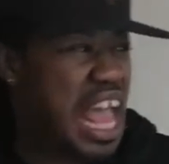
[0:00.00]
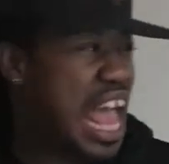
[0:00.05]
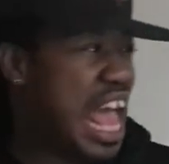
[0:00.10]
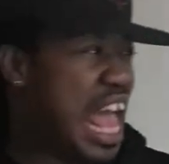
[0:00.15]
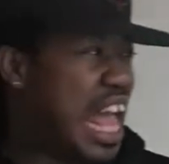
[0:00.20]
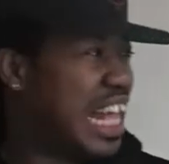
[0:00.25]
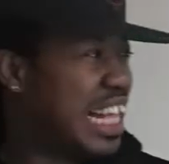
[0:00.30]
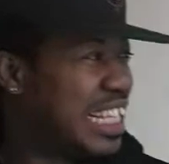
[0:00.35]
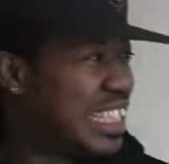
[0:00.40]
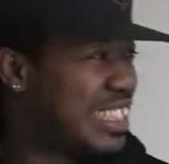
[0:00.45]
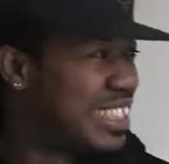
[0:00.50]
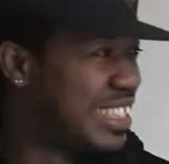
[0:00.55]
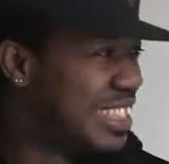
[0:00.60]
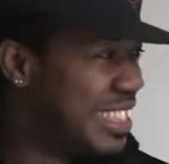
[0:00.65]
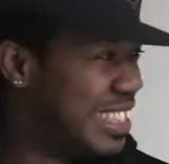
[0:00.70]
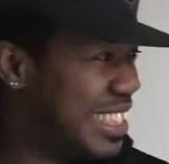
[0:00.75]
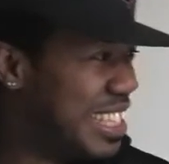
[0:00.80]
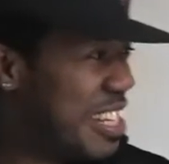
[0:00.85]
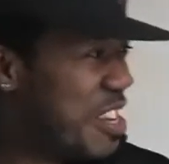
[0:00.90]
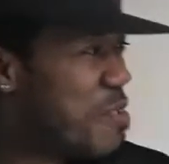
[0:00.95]

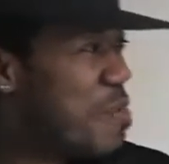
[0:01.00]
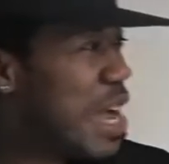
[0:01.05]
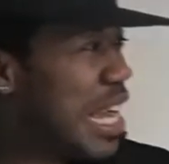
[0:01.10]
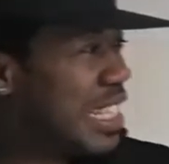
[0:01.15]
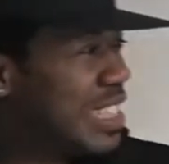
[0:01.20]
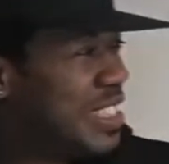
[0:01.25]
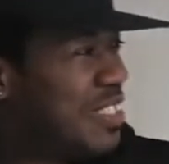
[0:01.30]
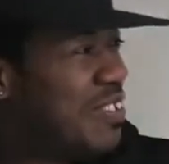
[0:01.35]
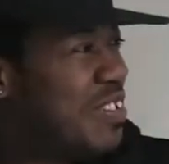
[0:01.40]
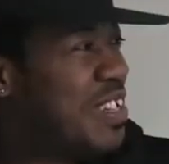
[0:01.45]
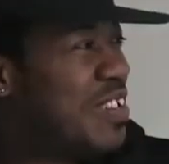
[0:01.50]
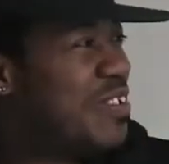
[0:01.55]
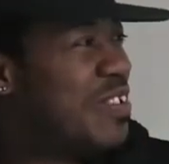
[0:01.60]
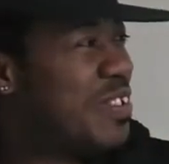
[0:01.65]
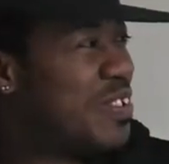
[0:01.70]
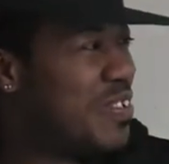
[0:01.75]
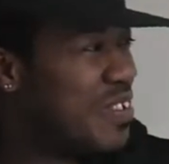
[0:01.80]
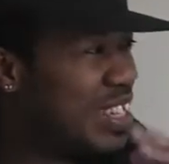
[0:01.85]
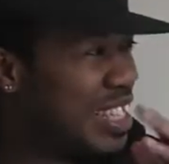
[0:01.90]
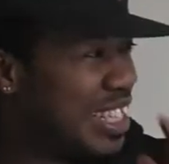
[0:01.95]
You need to go back to the studio
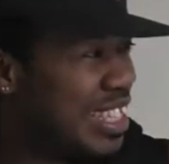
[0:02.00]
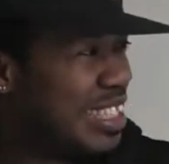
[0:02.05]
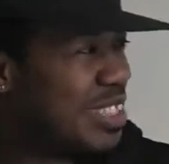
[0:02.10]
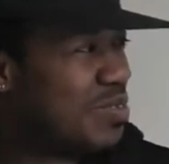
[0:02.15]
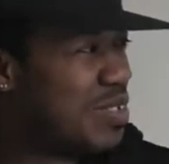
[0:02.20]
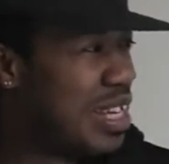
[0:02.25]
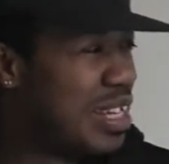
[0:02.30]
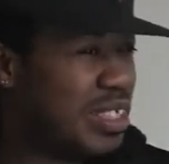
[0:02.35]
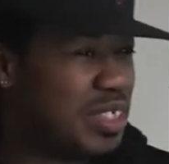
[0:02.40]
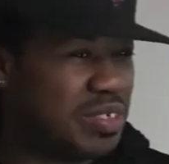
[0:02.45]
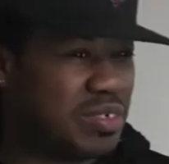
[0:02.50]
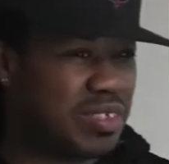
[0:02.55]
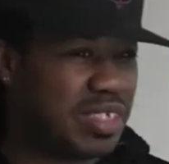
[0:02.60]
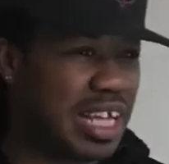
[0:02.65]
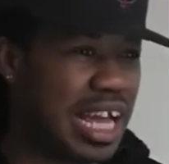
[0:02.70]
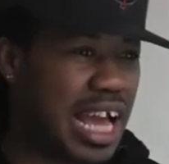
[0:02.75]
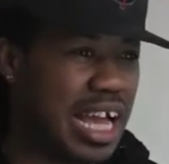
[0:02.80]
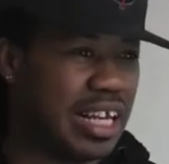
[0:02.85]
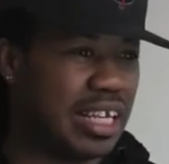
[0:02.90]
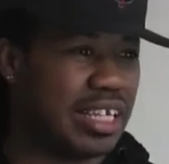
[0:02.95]
and do it this way and do
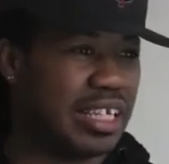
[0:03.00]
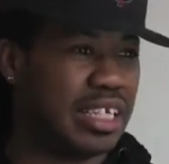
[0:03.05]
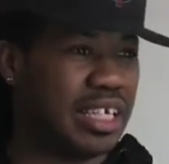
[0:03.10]
that.